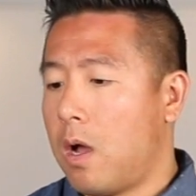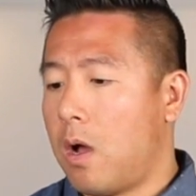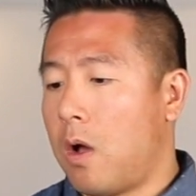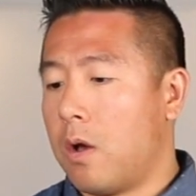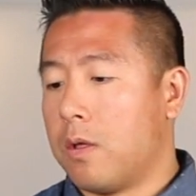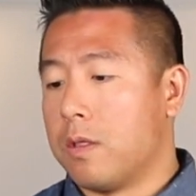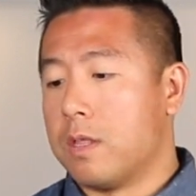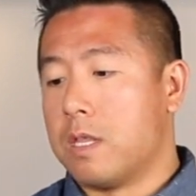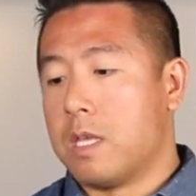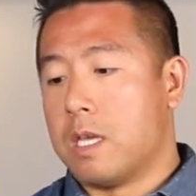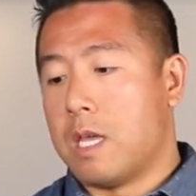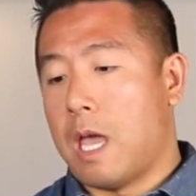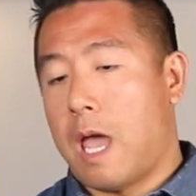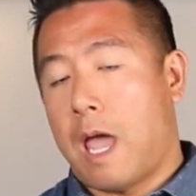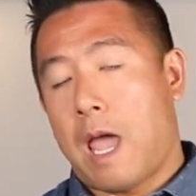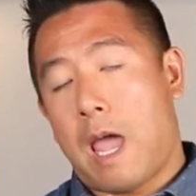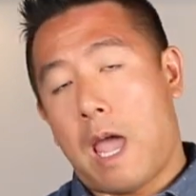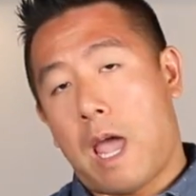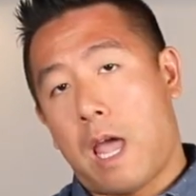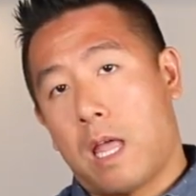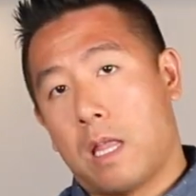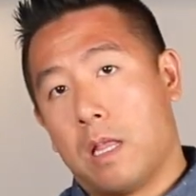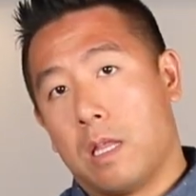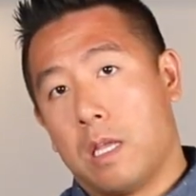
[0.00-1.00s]
On the
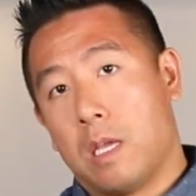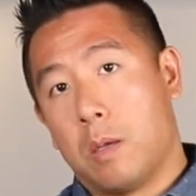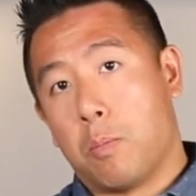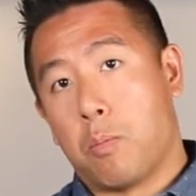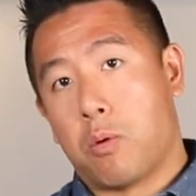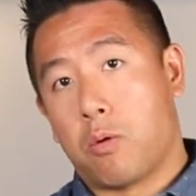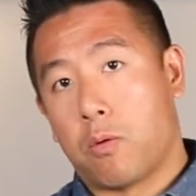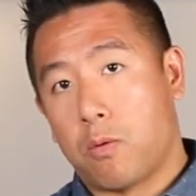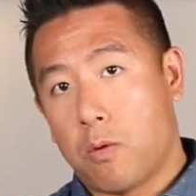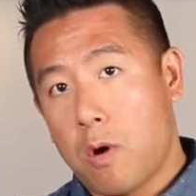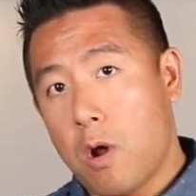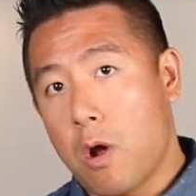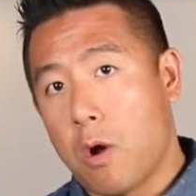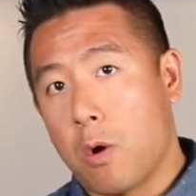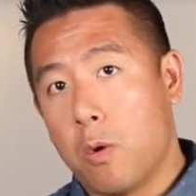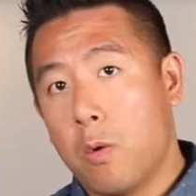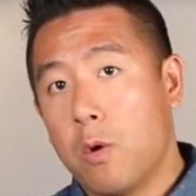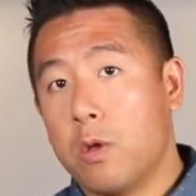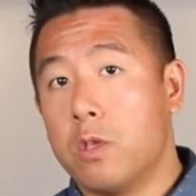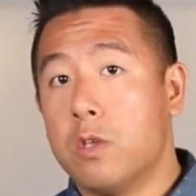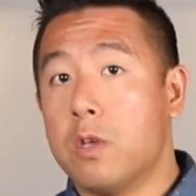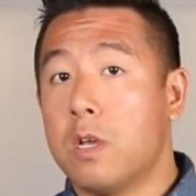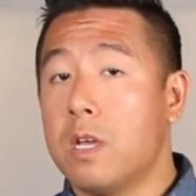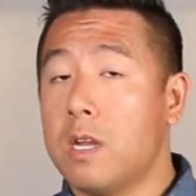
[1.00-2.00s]
Hadley
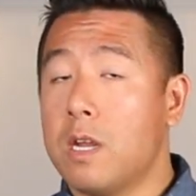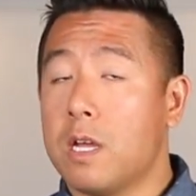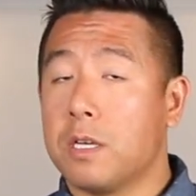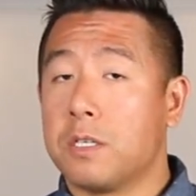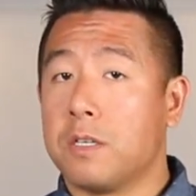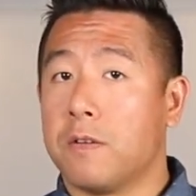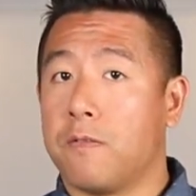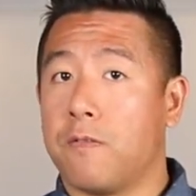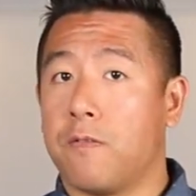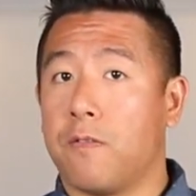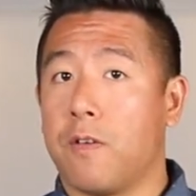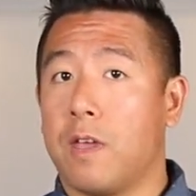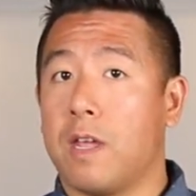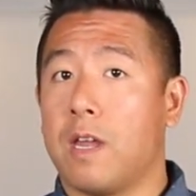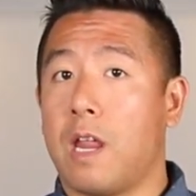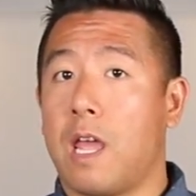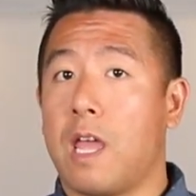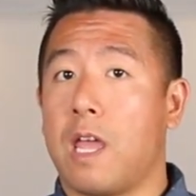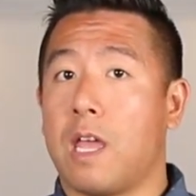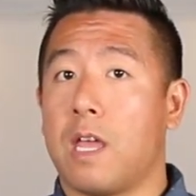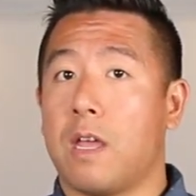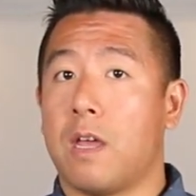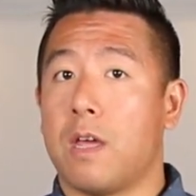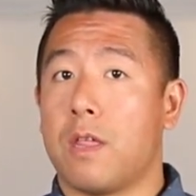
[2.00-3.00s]
Pro, you can actually fit
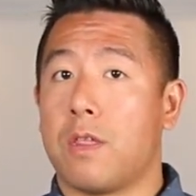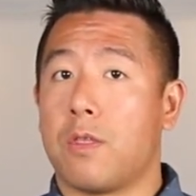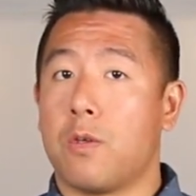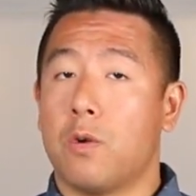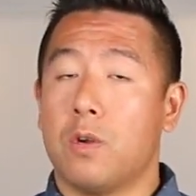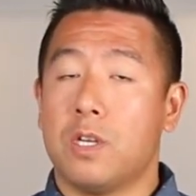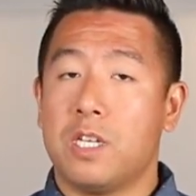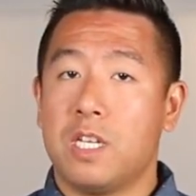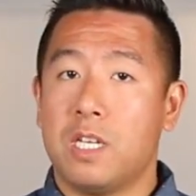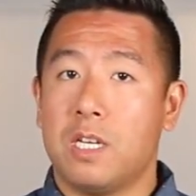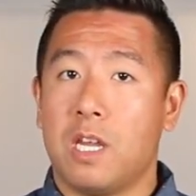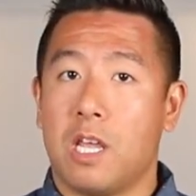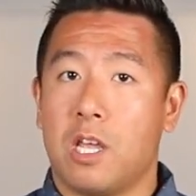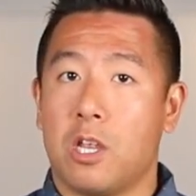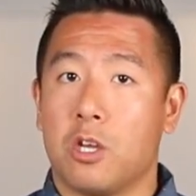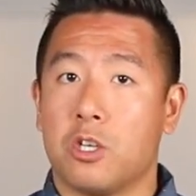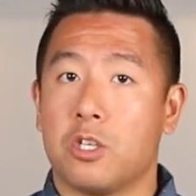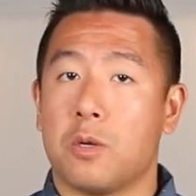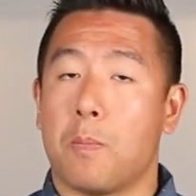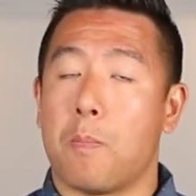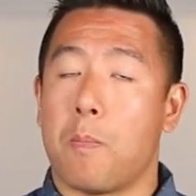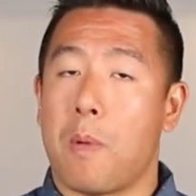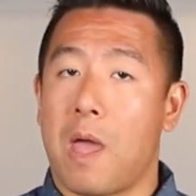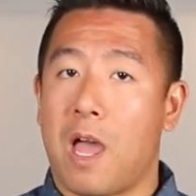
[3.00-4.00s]
a
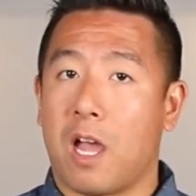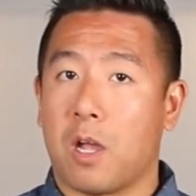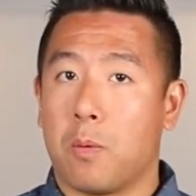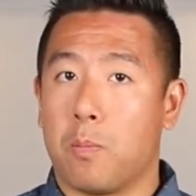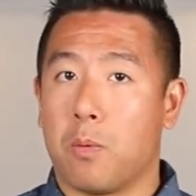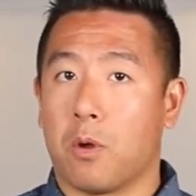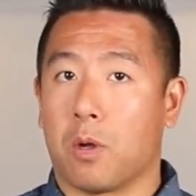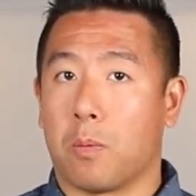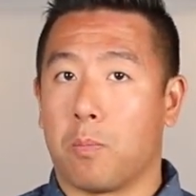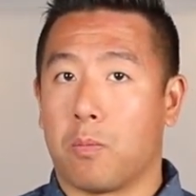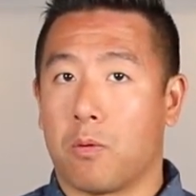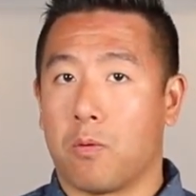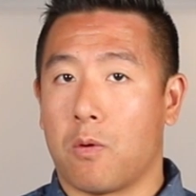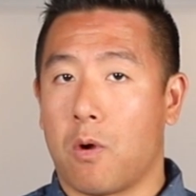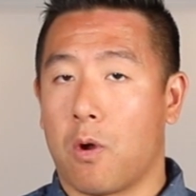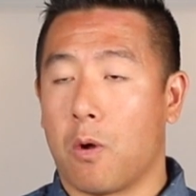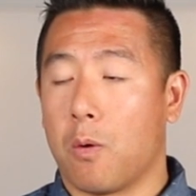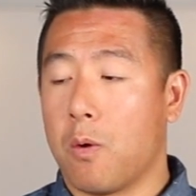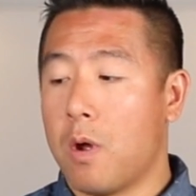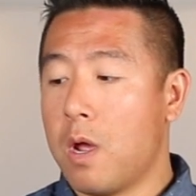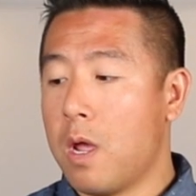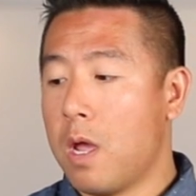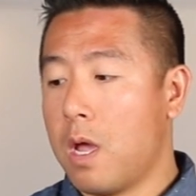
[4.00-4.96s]
13-inch MacBook Pro